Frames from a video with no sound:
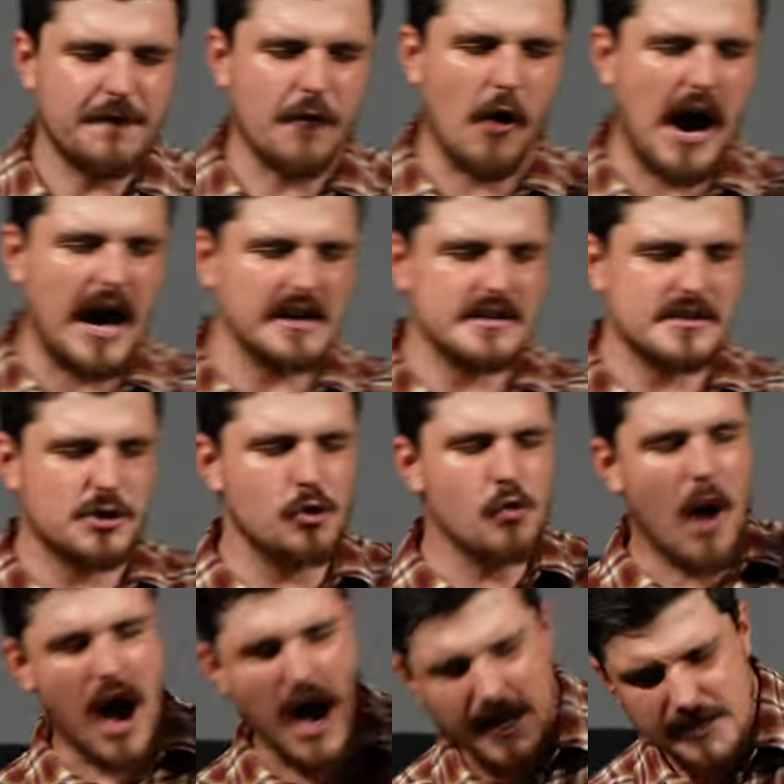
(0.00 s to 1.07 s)
for us
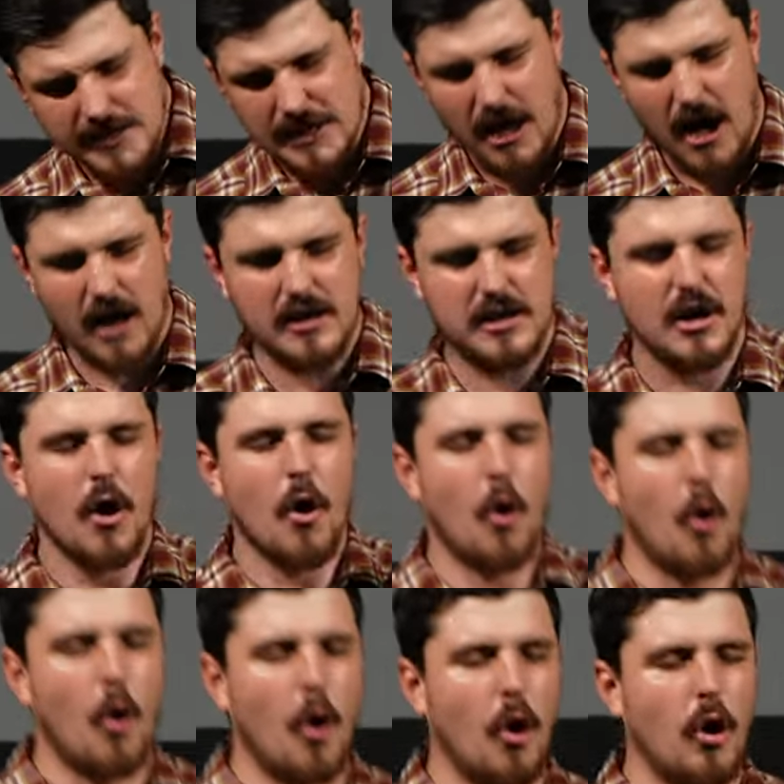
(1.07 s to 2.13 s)
to unlock
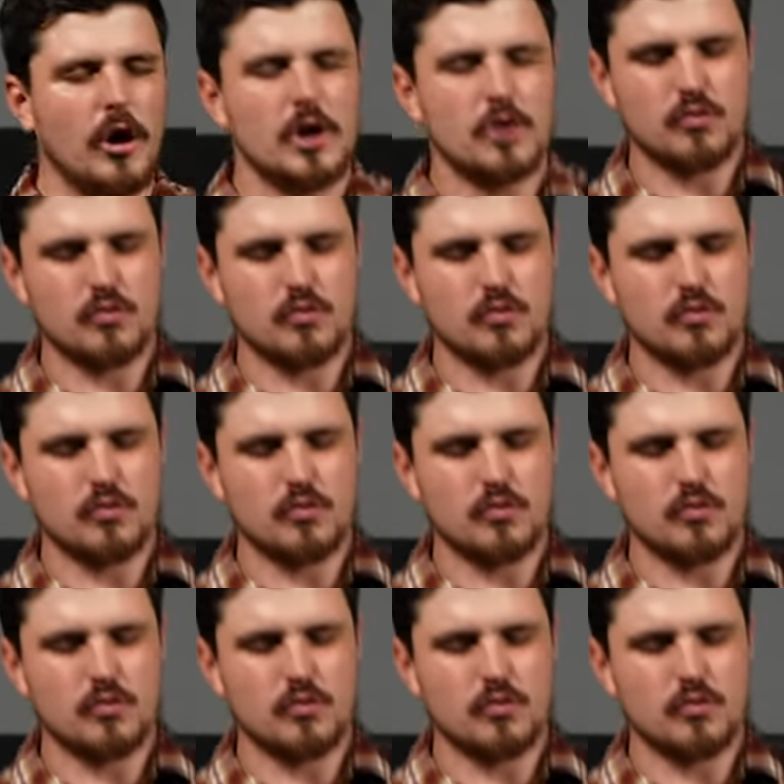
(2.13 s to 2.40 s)
or